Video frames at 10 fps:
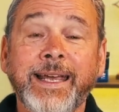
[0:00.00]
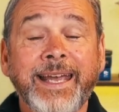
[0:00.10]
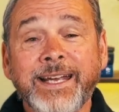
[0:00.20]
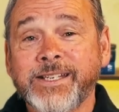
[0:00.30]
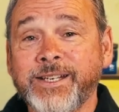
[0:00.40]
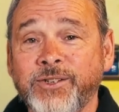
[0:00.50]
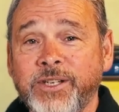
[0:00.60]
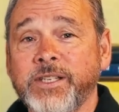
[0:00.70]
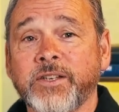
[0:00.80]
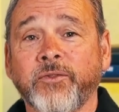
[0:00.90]
They can't see
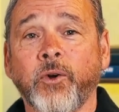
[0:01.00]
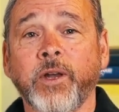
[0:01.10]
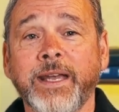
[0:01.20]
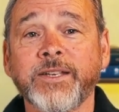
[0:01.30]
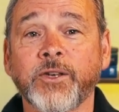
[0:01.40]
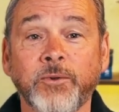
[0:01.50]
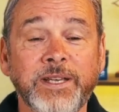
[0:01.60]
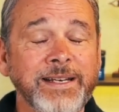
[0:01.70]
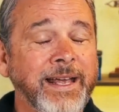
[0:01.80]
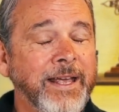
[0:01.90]
Jesus for who he is. So
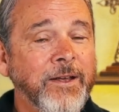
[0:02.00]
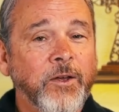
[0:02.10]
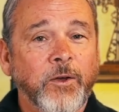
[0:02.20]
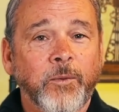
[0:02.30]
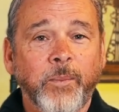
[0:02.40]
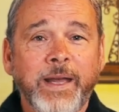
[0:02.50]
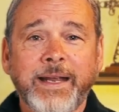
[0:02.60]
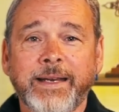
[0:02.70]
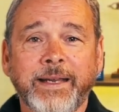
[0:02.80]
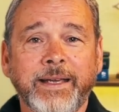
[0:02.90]
then,
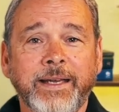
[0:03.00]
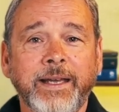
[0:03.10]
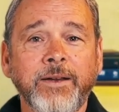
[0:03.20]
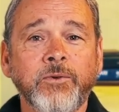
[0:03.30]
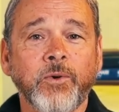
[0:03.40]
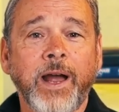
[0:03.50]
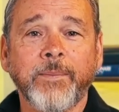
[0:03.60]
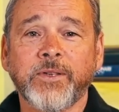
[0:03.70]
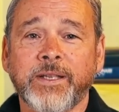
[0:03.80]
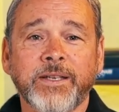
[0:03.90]
man, he
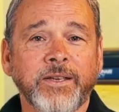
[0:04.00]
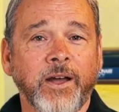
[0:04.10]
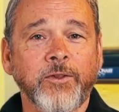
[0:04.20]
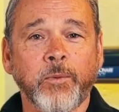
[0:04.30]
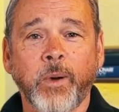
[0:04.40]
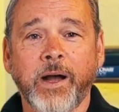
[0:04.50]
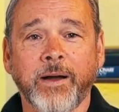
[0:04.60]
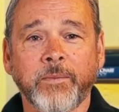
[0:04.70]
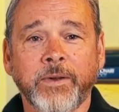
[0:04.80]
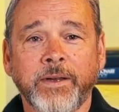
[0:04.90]
drops this other
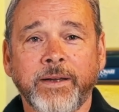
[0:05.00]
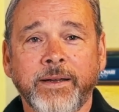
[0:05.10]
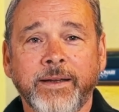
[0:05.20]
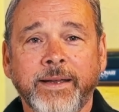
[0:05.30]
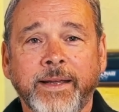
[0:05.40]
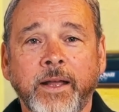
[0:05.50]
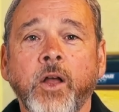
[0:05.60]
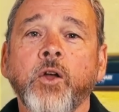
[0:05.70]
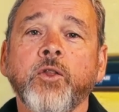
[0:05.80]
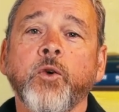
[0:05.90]
bomb.
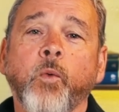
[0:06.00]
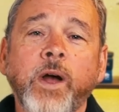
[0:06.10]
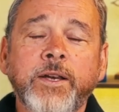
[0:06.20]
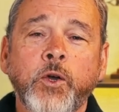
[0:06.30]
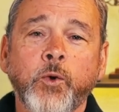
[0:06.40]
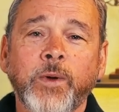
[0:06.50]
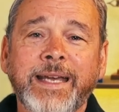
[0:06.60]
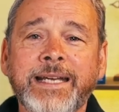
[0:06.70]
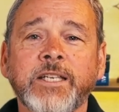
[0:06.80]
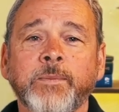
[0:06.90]
The one who
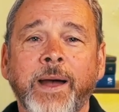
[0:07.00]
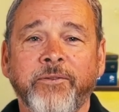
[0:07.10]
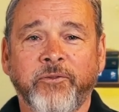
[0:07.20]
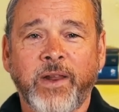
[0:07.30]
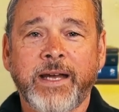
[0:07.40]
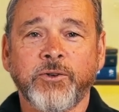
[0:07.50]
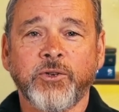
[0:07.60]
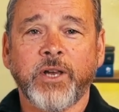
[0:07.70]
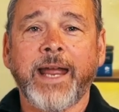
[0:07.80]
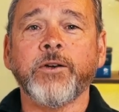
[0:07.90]
eats my
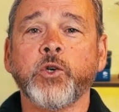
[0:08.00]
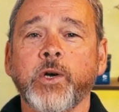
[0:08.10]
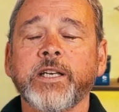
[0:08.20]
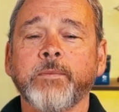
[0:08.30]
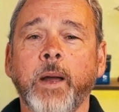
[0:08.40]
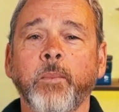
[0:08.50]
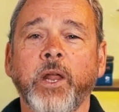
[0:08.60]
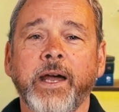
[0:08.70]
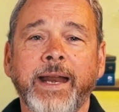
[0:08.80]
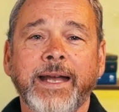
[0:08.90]
flesh and drinks my
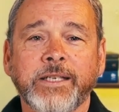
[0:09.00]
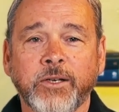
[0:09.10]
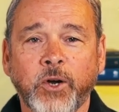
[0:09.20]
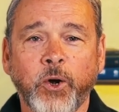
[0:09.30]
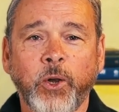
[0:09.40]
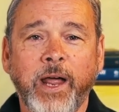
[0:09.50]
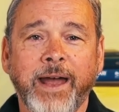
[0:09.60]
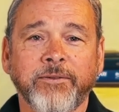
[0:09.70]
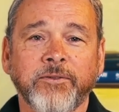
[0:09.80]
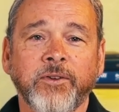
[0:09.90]
blood has eternal
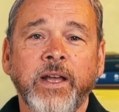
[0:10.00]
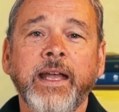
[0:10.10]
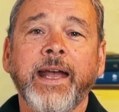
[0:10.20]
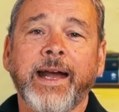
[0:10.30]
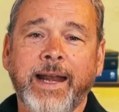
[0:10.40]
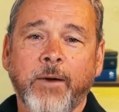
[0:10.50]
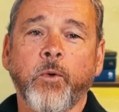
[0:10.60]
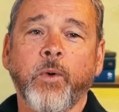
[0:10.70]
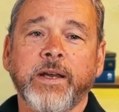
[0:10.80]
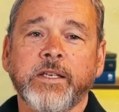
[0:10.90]
life and I will
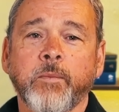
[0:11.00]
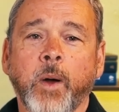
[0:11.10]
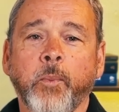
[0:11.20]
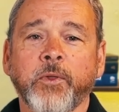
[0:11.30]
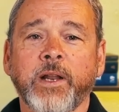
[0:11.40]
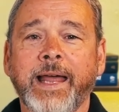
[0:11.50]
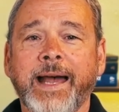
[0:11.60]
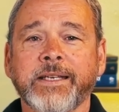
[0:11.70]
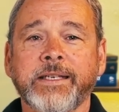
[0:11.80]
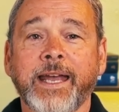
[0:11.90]
raise him up on the
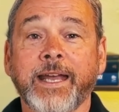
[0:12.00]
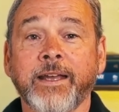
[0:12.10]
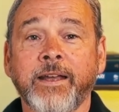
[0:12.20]
last day.